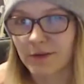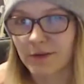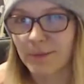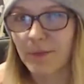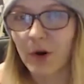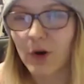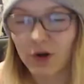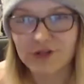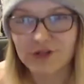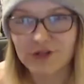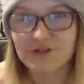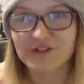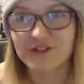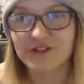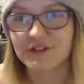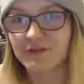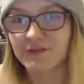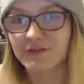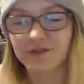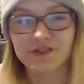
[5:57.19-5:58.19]

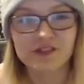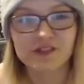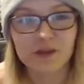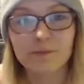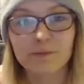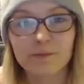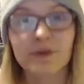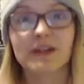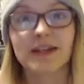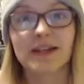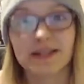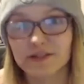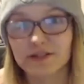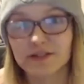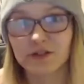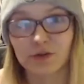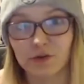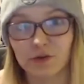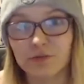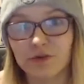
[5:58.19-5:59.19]
apologist for some
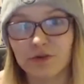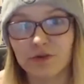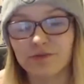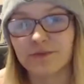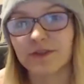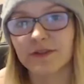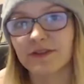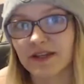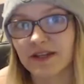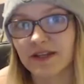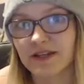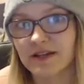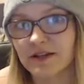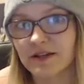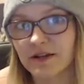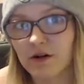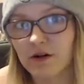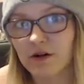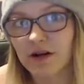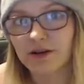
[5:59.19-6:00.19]
political movement they
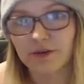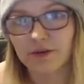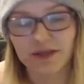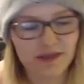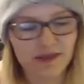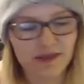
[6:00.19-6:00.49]
didn't agree with.